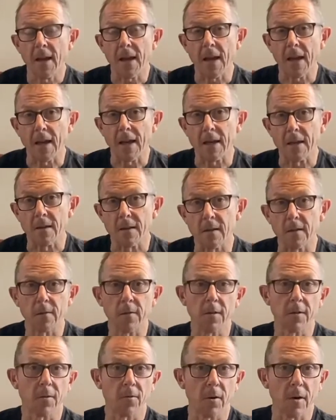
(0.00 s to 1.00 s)
And there's
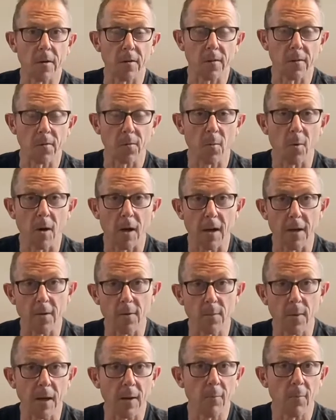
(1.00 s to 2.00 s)
lots of reasons why
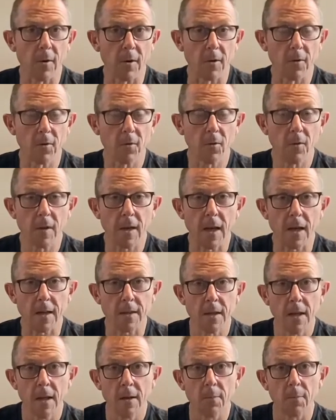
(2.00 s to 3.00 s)
you might want to do
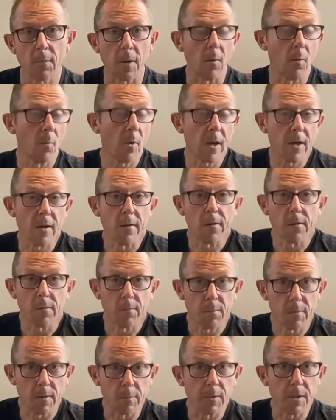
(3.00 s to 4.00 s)
that. But one is
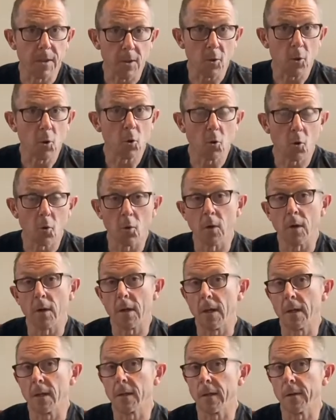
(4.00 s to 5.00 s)
simply you
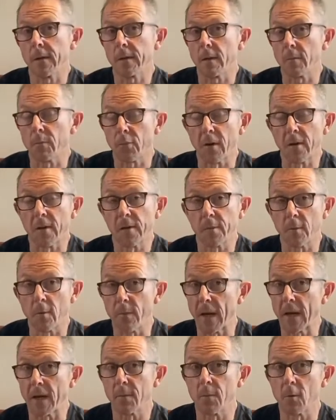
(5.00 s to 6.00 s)
could, at least in principle,
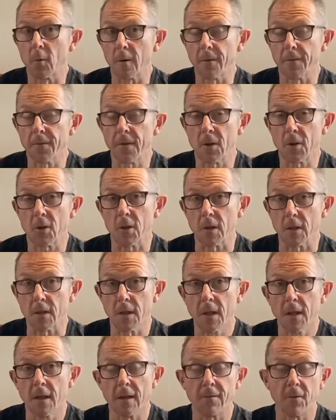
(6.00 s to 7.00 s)
make it more efficient
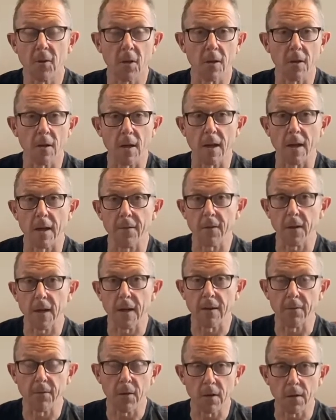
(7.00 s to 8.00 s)
if you didn't have to
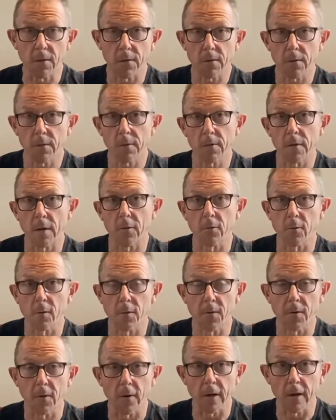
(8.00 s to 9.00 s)
have these central
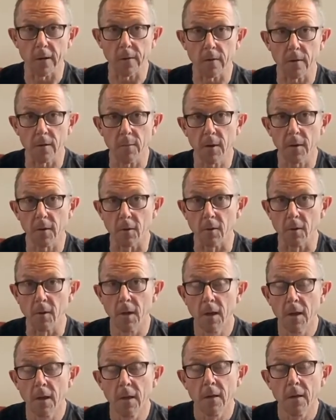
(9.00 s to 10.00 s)
authorities in the
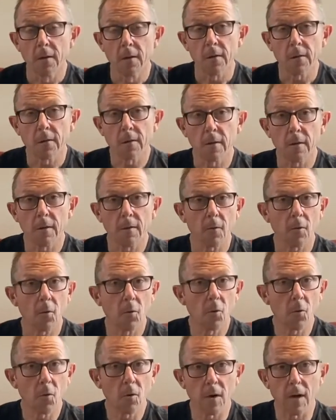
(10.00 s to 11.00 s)
middle. So the
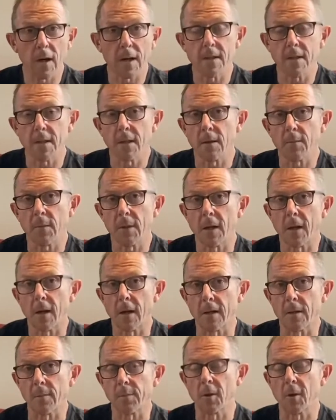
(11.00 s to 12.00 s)
core idea
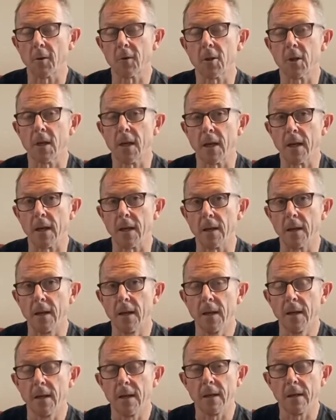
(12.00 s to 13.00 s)
behind blockchain
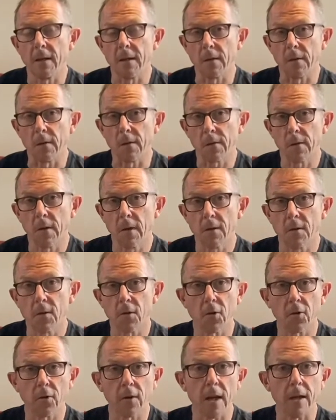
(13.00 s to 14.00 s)
is
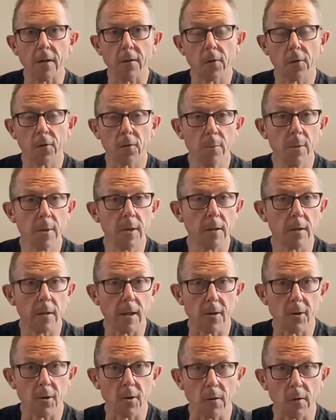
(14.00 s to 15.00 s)
to create distributed
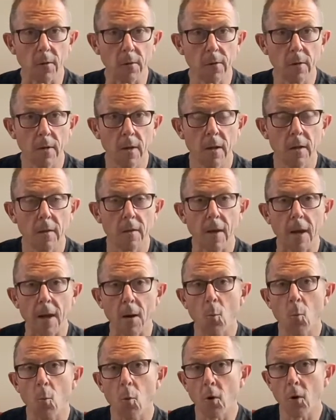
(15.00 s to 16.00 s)
ledgers
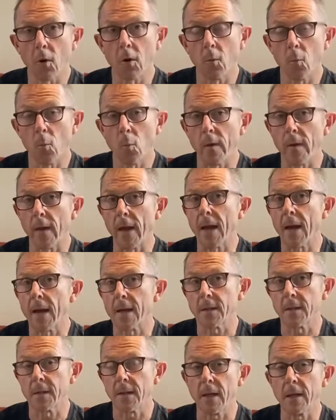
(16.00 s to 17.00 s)
that work
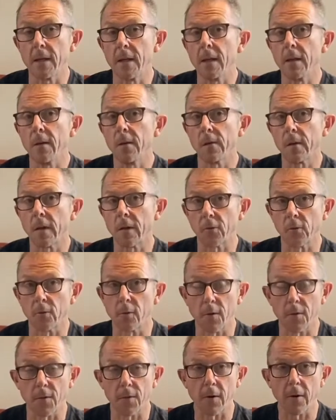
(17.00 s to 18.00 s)
without any
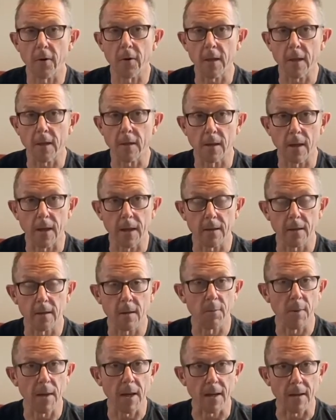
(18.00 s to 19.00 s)
central authority like
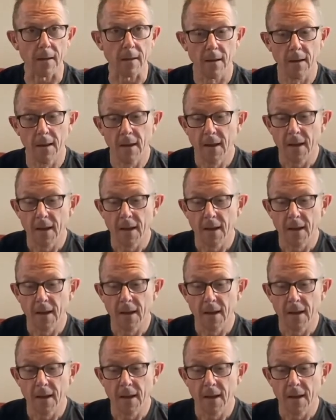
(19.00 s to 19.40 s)
a bank.